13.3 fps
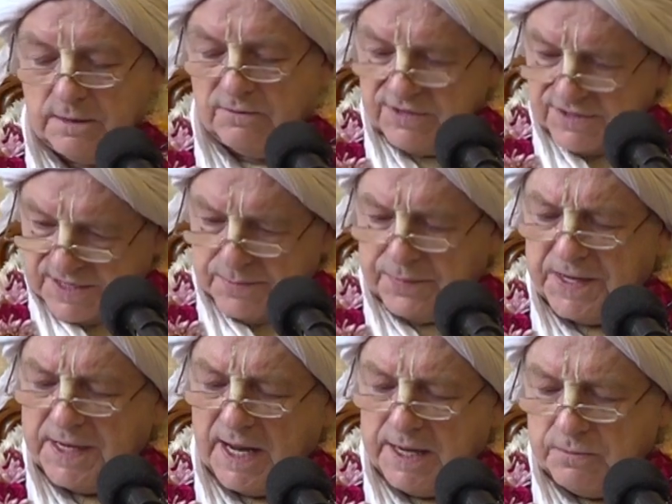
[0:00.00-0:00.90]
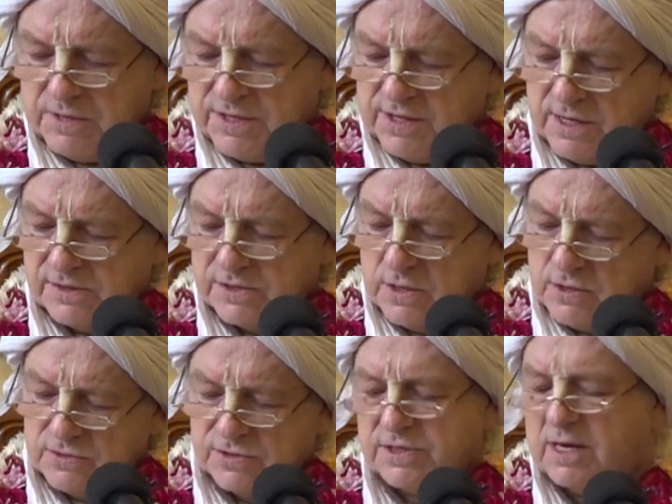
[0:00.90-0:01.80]
Reciprocate with us,
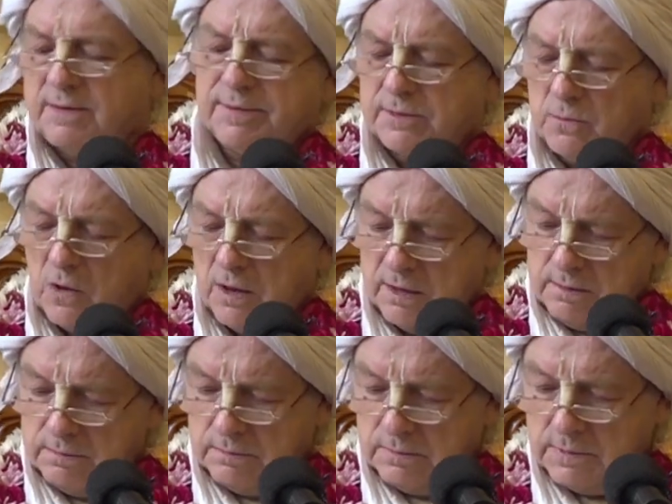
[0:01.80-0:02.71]
O stubborn one.